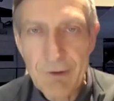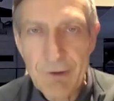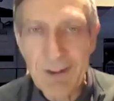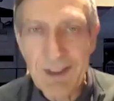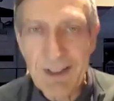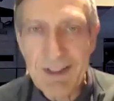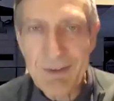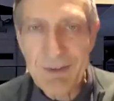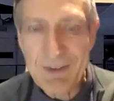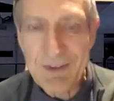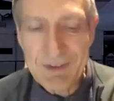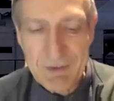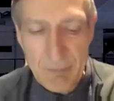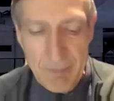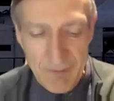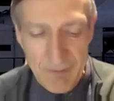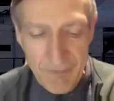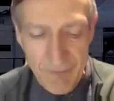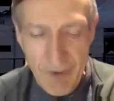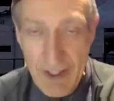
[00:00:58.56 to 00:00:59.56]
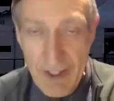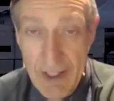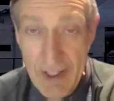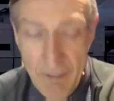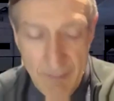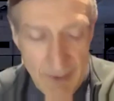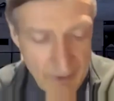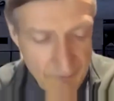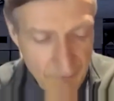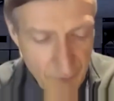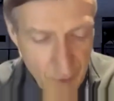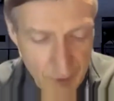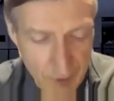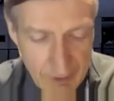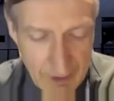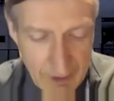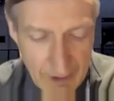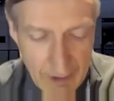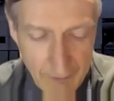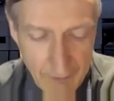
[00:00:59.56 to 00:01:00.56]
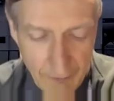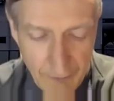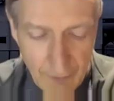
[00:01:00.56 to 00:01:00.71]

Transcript: So this will be Friday, May 14th.